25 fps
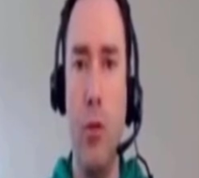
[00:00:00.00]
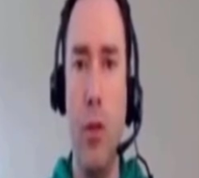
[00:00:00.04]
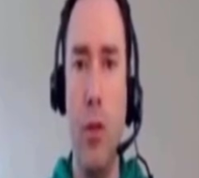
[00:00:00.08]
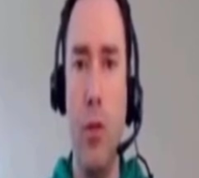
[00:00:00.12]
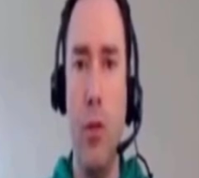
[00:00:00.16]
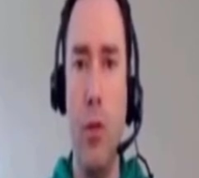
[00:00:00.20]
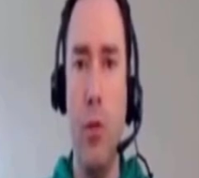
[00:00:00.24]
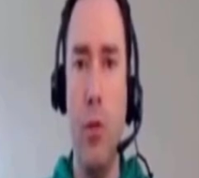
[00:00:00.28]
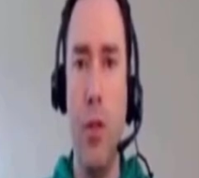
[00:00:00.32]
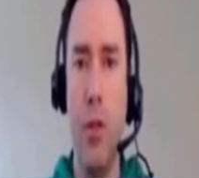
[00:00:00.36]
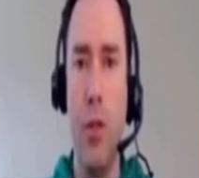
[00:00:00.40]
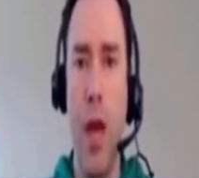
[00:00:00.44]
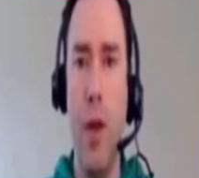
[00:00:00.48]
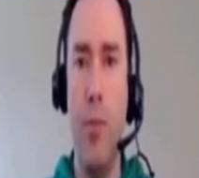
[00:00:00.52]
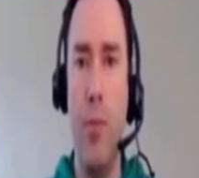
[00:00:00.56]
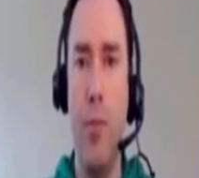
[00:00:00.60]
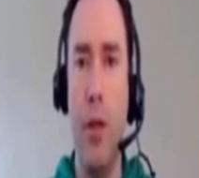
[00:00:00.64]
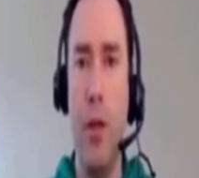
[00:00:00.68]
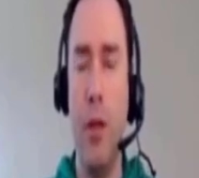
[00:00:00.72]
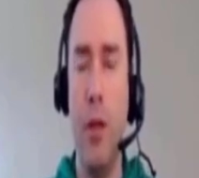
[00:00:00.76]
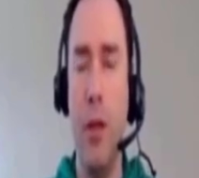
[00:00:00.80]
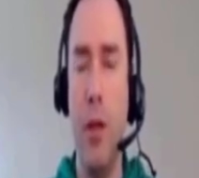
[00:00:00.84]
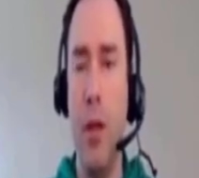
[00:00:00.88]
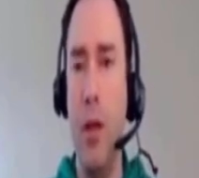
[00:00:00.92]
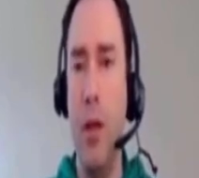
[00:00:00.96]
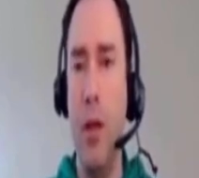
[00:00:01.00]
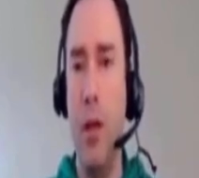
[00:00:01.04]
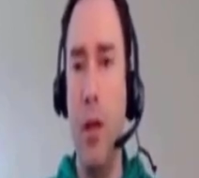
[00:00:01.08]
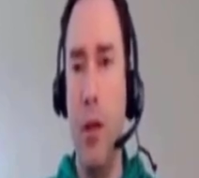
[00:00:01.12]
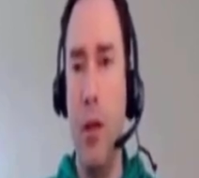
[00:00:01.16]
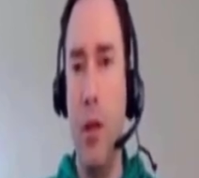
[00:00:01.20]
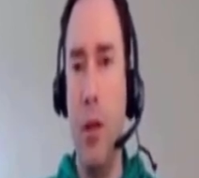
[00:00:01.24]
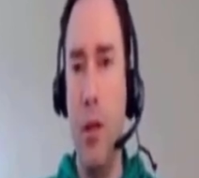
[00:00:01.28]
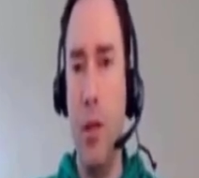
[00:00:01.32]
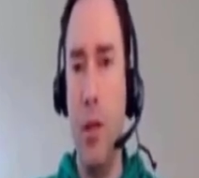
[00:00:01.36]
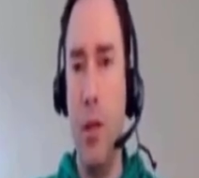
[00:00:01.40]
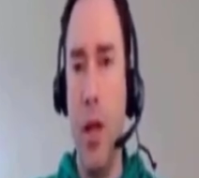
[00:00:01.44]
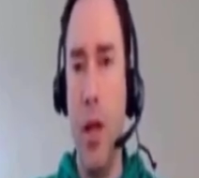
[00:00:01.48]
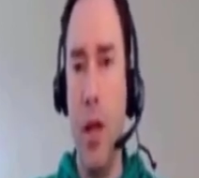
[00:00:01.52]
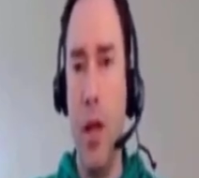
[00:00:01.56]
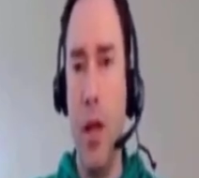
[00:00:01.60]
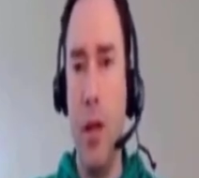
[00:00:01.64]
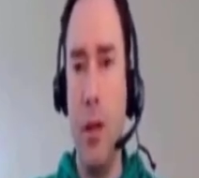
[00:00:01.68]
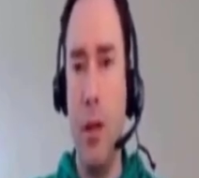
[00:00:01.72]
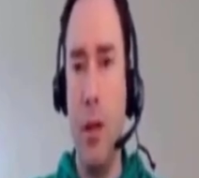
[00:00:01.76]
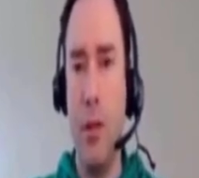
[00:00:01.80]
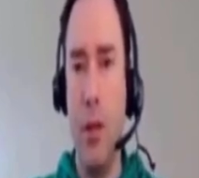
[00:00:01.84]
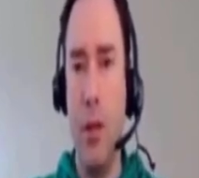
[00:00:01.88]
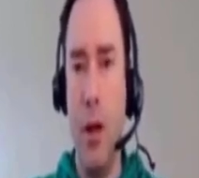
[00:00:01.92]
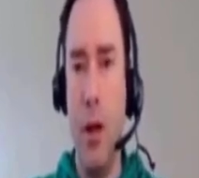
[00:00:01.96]
you see what's happening. This guy
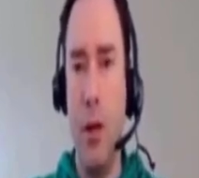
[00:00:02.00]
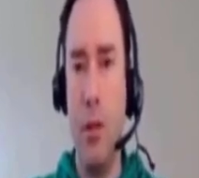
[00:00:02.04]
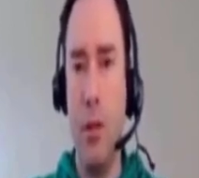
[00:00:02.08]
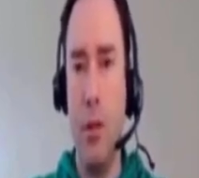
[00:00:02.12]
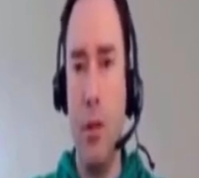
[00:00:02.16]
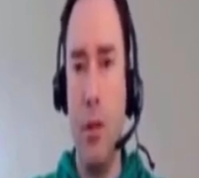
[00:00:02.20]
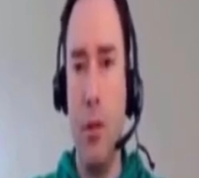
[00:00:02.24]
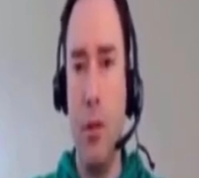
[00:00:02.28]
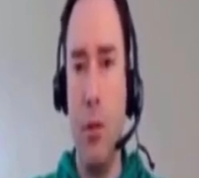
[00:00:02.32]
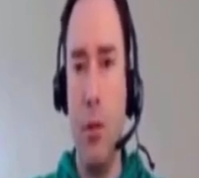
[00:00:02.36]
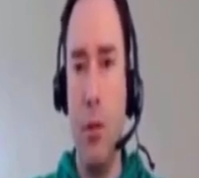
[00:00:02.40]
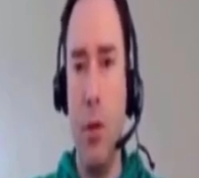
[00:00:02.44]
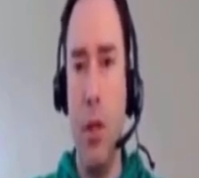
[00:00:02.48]
gets lost.